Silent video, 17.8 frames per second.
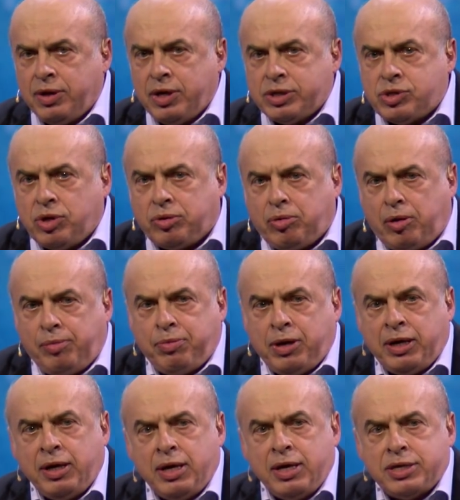So it will
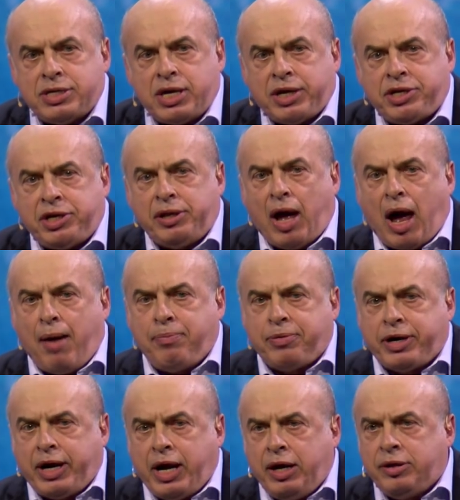be such an
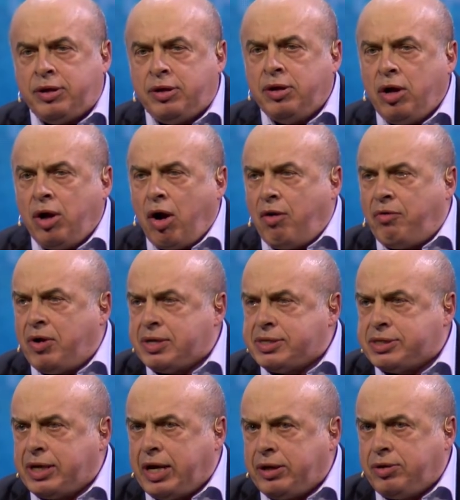upgrade of our
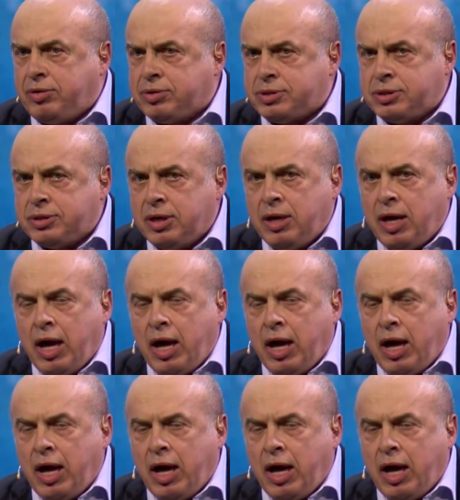status.